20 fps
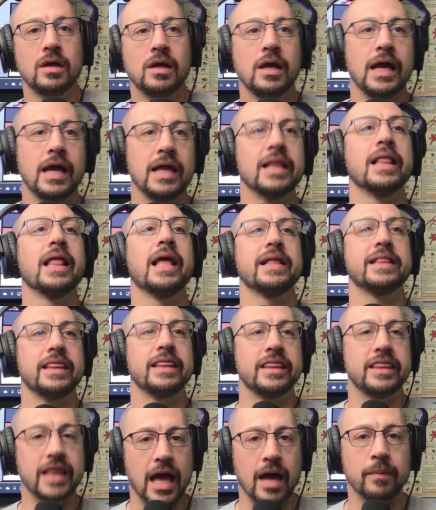and let
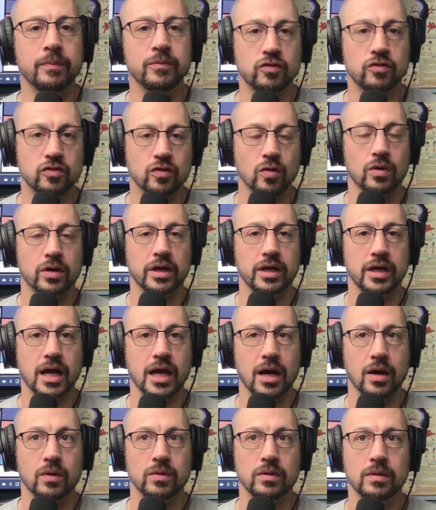them sort it
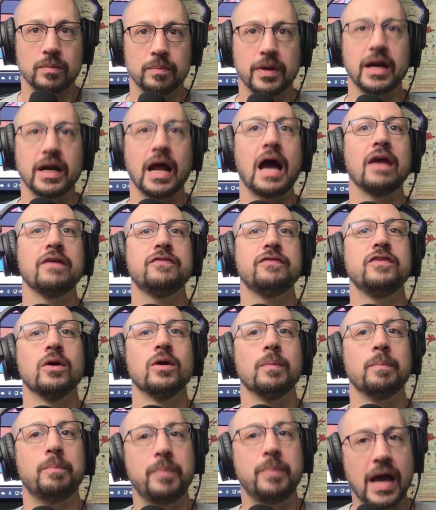out but I
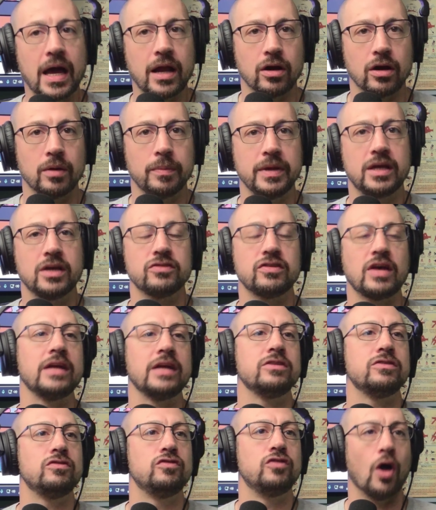feel better because
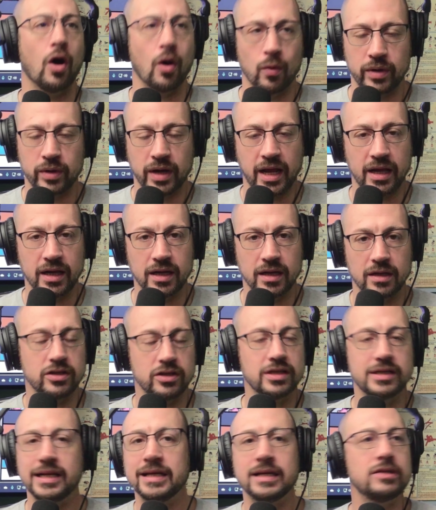I donated.
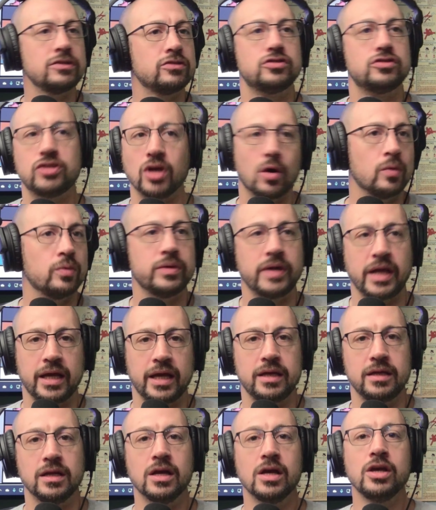You didn't
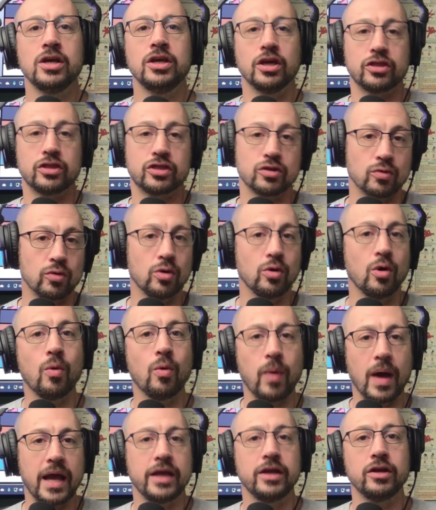donate, you threw
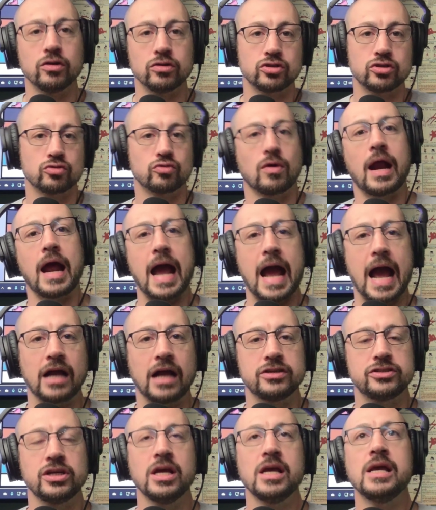away your
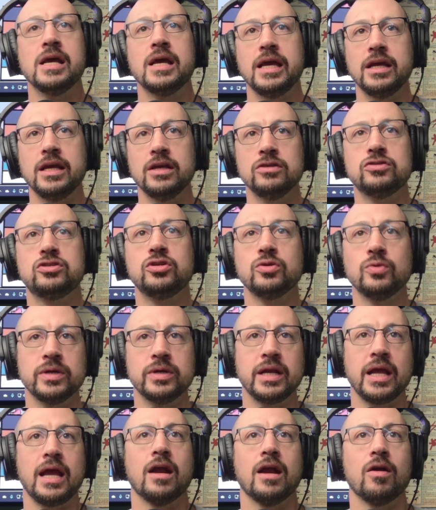trash into
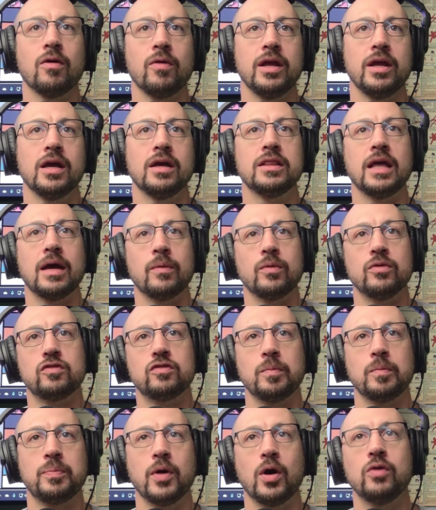an area that was
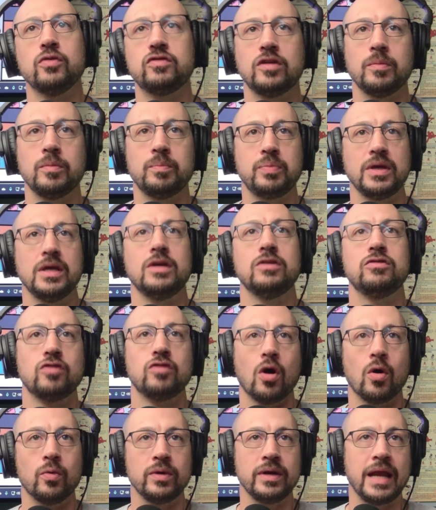supposed to be
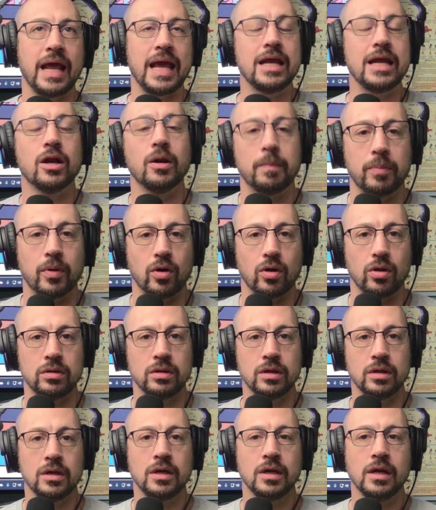
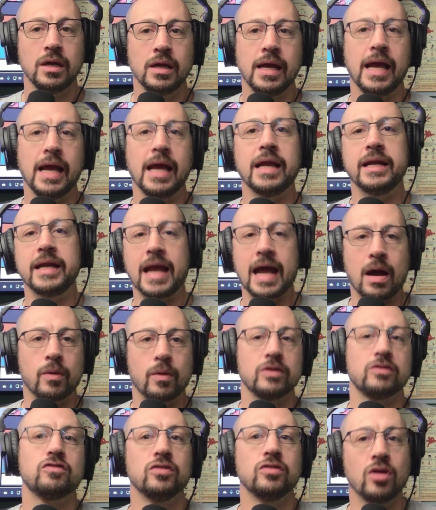donatable, and now
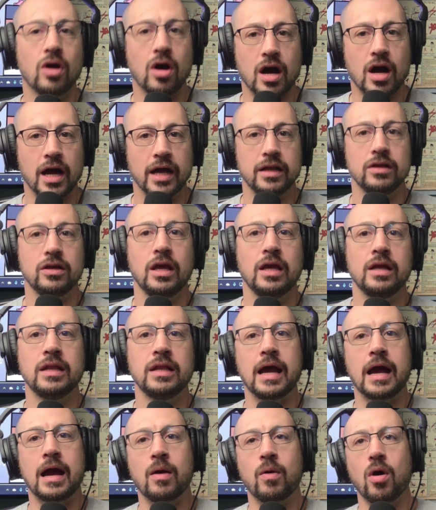it's not. And
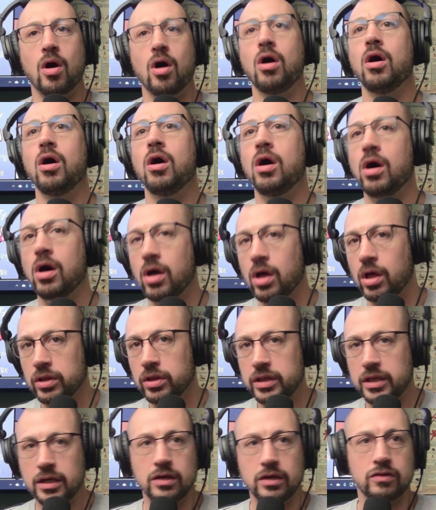now all
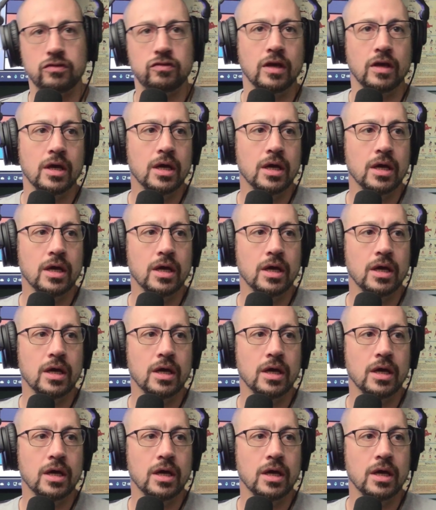these